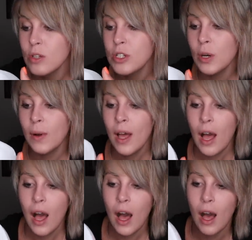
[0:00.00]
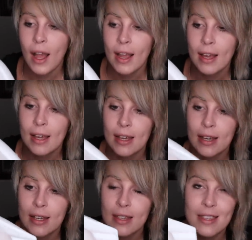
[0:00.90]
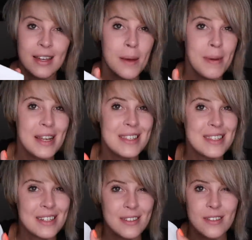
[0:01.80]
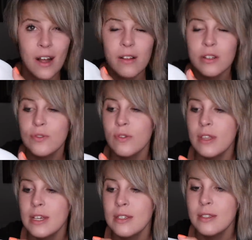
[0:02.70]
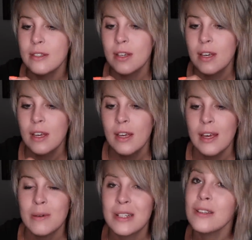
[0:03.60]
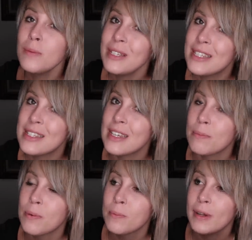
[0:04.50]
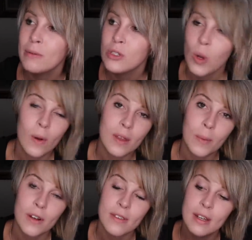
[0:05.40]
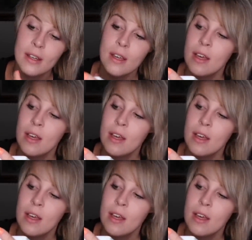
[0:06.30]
so i think i paid six dollars for this it was a little bit steep, but it was totally worth it.